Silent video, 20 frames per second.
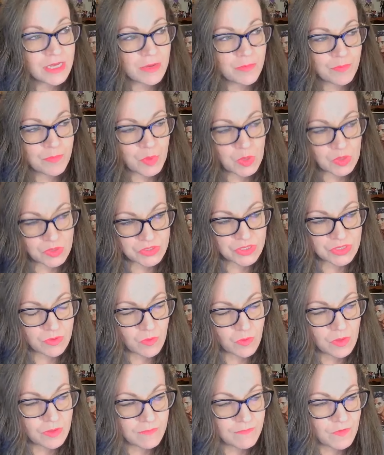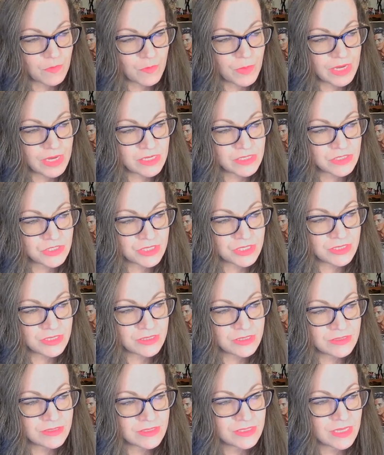some personal
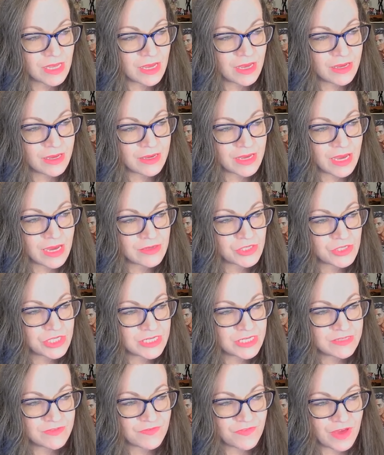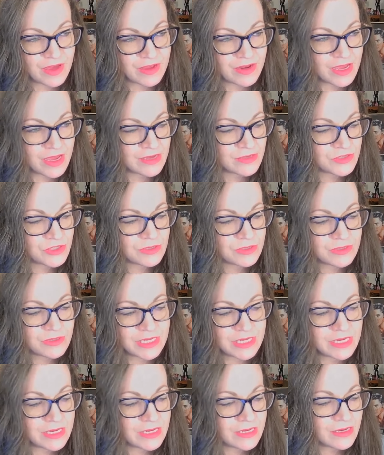informations, like how she is
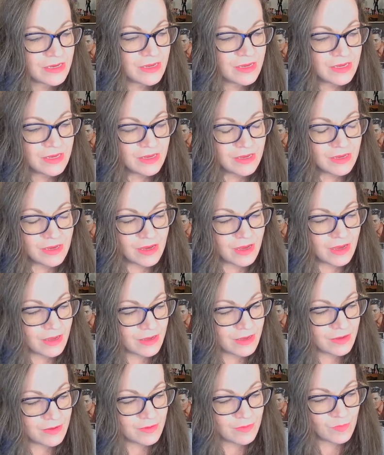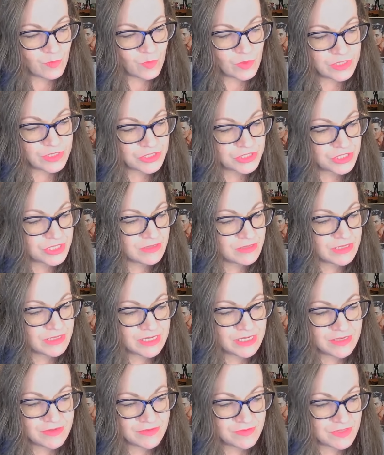financially, where she
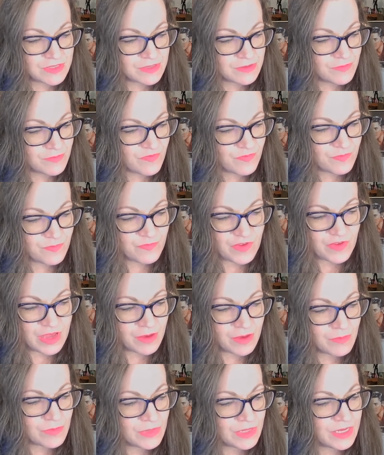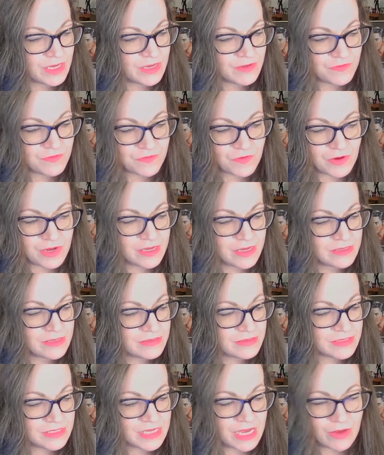lives, family,
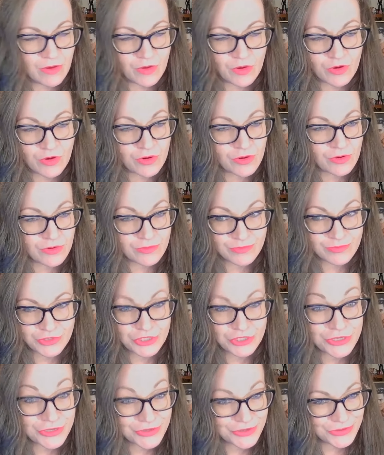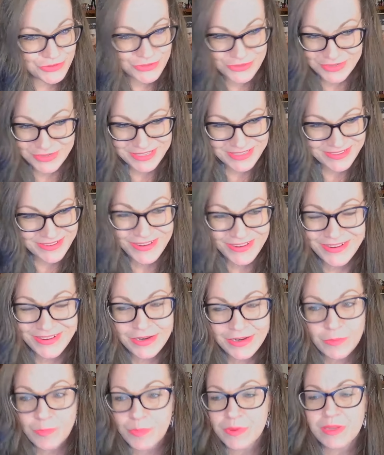friends, how her children
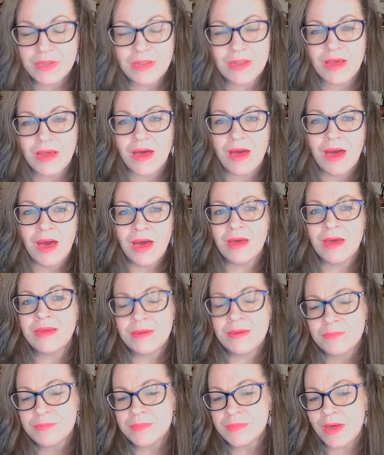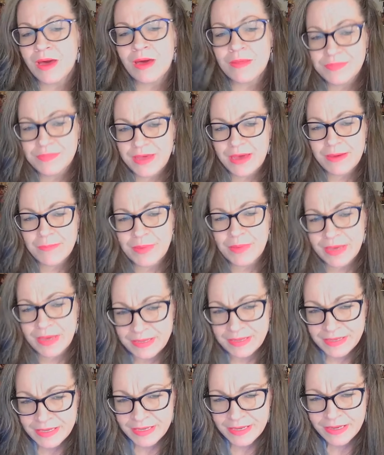are, but I am not that
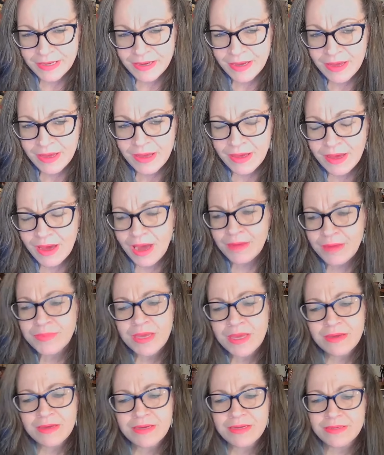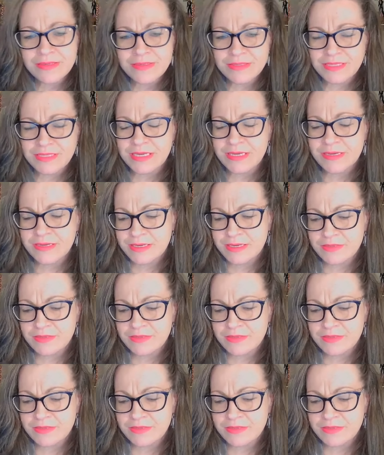petty. I'm not going to dig